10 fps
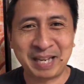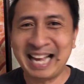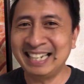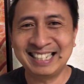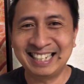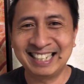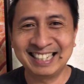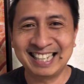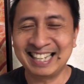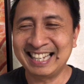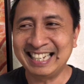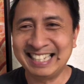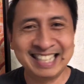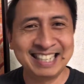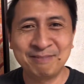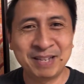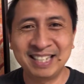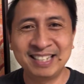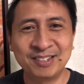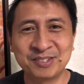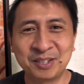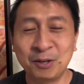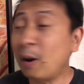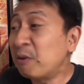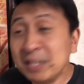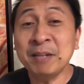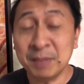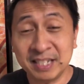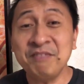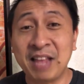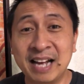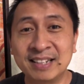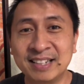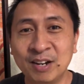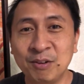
planting that they did many years ago. I really believe that,